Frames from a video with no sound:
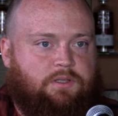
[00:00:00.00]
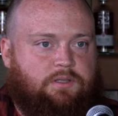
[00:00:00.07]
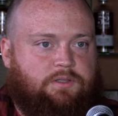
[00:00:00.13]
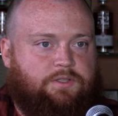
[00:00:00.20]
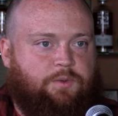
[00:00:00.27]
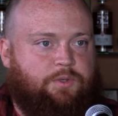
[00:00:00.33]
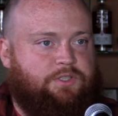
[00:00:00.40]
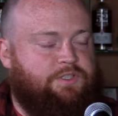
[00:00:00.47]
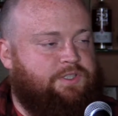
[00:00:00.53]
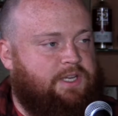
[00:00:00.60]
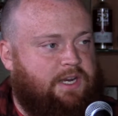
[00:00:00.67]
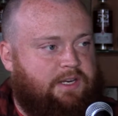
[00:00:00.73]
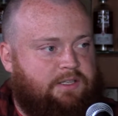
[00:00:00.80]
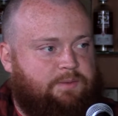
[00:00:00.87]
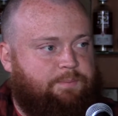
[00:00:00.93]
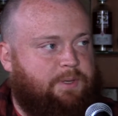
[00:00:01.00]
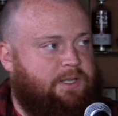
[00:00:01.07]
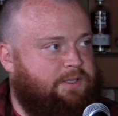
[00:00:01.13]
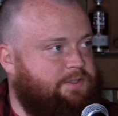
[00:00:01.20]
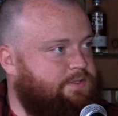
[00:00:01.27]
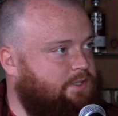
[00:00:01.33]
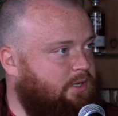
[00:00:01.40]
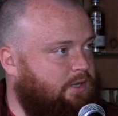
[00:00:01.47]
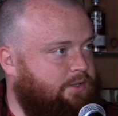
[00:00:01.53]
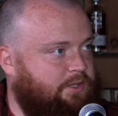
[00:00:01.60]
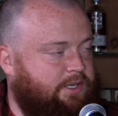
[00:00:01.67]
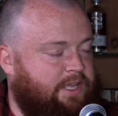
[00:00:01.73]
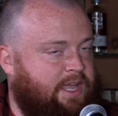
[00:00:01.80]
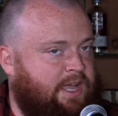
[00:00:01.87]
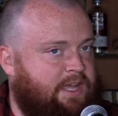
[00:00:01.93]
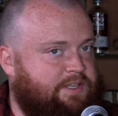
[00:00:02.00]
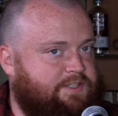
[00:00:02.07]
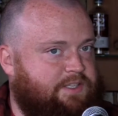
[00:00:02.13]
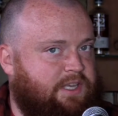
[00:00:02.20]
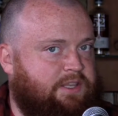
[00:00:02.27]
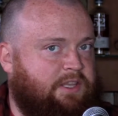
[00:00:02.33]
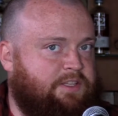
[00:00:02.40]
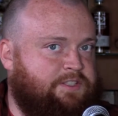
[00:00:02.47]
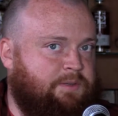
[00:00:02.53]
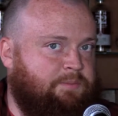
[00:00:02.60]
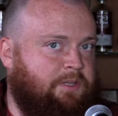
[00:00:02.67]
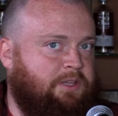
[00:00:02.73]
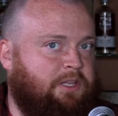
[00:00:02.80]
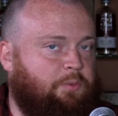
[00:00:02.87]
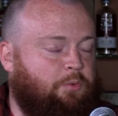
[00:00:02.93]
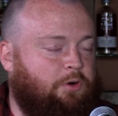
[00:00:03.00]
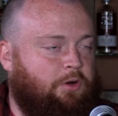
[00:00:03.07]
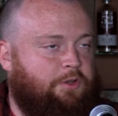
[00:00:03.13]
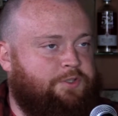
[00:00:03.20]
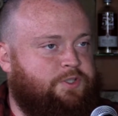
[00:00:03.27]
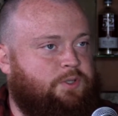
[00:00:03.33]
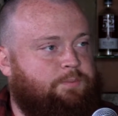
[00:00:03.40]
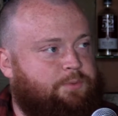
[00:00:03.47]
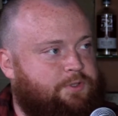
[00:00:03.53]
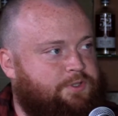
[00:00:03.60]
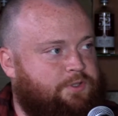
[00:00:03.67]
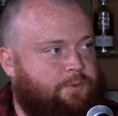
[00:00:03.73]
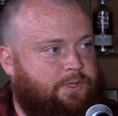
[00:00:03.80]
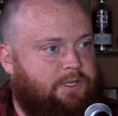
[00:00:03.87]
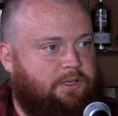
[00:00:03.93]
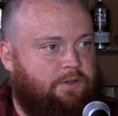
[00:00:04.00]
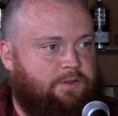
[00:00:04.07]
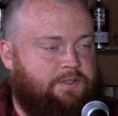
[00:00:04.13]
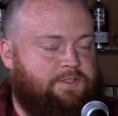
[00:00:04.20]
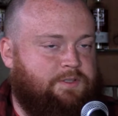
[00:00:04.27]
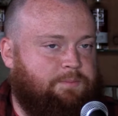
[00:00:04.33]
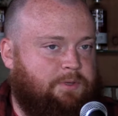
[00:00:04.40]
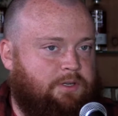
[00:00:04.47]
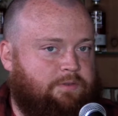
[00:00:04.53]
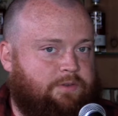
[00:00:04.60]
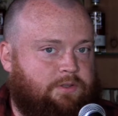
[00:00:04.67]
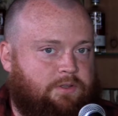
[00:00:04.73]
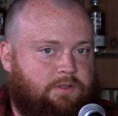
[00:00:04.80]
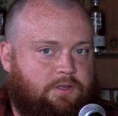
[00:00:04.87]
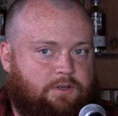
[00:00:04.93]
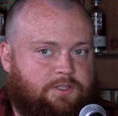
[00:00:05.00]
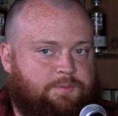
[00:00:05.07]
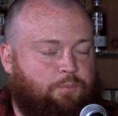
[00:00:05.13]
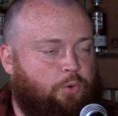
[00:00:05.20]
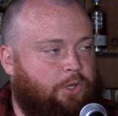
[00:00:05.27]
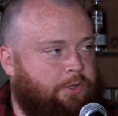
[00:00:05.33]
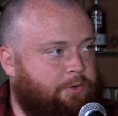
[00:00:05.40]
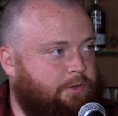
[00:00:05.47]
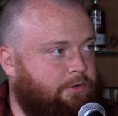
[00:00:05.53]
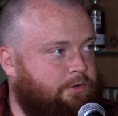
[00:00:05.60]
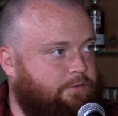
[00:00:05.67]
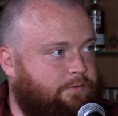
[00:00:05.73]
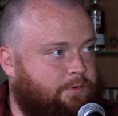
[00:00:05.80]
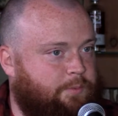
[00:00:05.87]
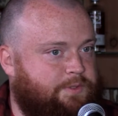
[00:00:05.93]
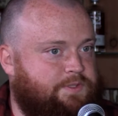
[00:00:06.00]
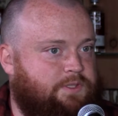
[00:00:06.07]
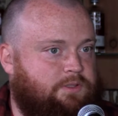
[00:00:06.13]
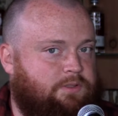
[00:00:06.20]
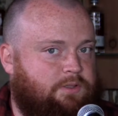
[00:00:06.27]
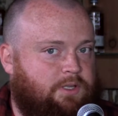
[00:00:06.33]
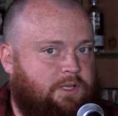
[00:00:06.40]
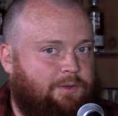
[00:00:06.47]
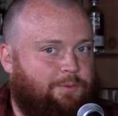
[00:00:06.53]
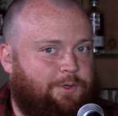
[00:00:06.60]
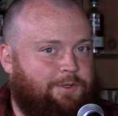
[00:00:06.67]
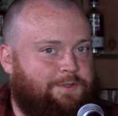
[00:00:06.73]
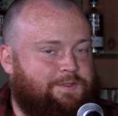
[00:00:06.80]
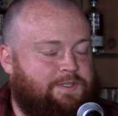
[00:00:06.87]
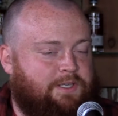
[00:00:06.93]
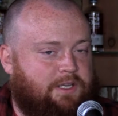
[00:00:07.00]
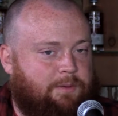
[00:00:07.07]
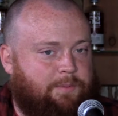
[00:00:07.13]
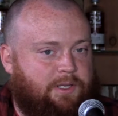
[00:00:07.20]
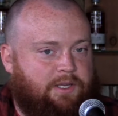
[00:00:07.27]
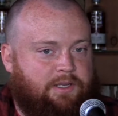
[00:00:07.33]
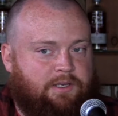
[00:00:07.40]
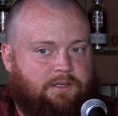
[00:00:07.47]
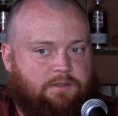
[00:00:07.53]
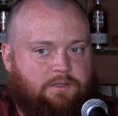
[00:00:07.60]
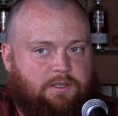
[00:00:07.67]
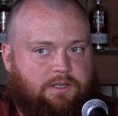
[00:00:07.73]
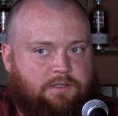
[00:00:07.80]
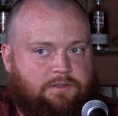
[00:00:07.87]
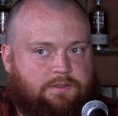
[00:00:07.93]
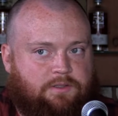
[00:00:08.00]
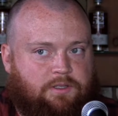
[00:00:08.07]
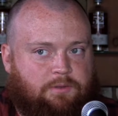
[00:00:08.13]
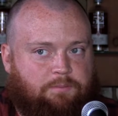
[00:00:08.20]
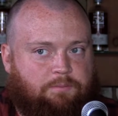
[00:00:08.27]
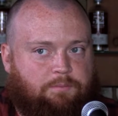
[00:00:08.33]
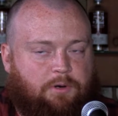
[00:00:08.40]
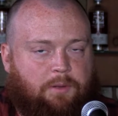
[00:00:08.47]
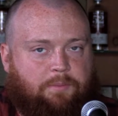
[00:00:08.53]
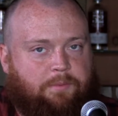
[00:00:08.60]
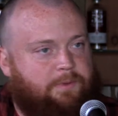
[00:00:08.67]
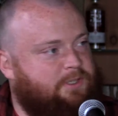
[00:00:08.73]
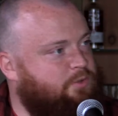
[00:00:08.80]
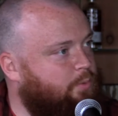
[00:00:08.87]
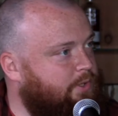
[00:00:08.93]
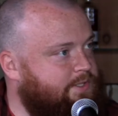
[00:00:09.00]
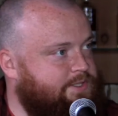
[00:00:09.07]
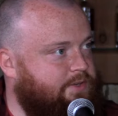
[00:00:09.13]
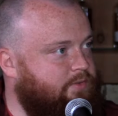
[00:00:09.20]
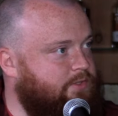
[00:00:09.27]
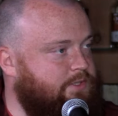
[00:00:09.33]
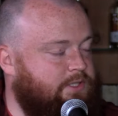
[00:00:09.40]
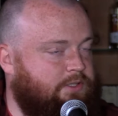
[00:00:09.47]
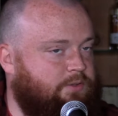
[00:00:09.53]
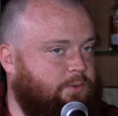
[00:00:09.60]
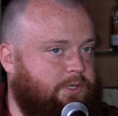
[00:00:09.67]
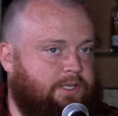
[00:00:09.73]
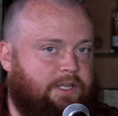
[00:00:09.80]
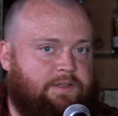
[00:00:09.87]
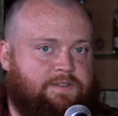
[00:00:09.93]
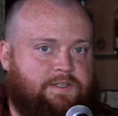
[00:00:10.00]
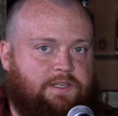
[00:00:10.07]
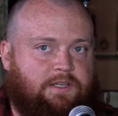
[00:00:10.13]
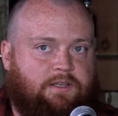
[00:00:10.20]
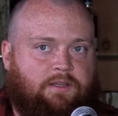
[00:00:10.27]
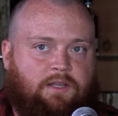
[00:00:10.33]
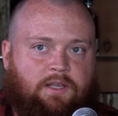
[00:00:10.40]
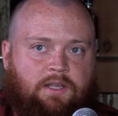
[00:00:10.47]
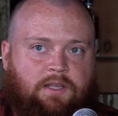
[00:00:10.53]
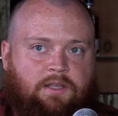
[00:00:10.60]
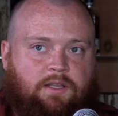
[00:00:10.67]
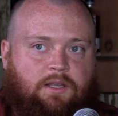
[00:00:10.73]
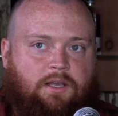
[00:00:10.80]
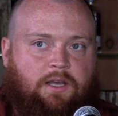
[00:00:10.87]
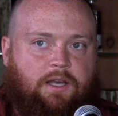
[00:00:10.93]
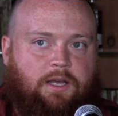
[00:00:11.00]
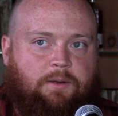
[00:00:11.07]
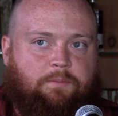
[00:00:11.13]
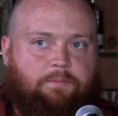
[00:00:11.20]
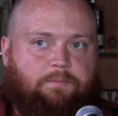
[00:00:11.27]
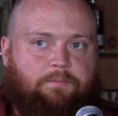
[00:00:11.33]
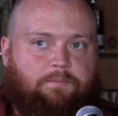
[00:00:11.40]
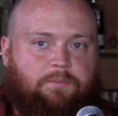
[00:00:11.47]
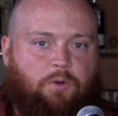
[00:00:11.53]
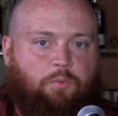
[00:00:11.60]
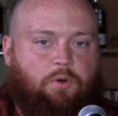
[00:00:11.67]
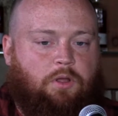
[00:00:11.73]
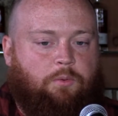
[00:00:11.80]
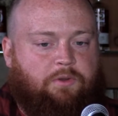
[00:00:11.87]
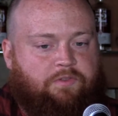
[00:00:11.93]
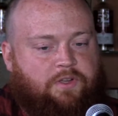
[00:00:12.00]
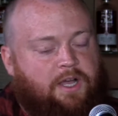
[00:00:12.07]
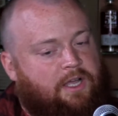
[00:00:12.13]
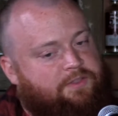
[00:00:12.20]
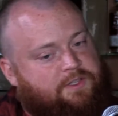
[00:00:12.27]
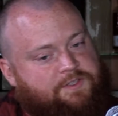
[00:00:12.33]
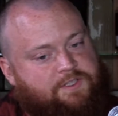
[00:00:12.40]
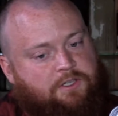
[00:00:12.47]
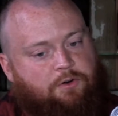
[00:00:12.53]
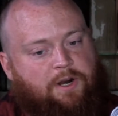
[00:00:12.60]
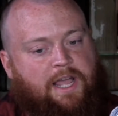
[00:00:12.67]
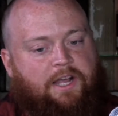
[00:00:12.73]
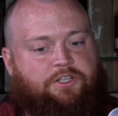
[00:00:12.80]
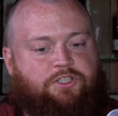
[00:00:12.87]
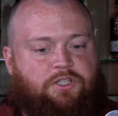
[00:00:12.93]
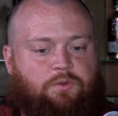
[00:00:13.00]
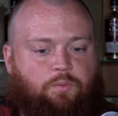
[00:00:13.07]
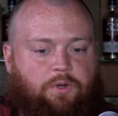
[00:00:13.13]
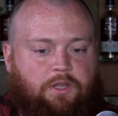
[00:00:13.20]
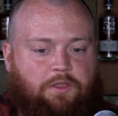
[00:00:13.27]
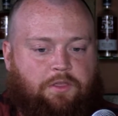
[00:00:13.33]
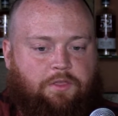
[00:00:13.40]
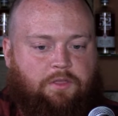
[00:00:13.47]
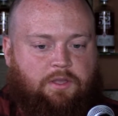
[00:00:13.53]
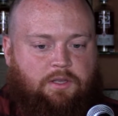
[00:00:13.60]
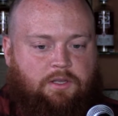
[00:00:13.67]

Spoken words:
So it just kind of depends on the cask, and that's something that we're also pursuing. This is a bit of a spoiler alert for what you'll see coming in probably 2017, 2018. But while we've got this interaction with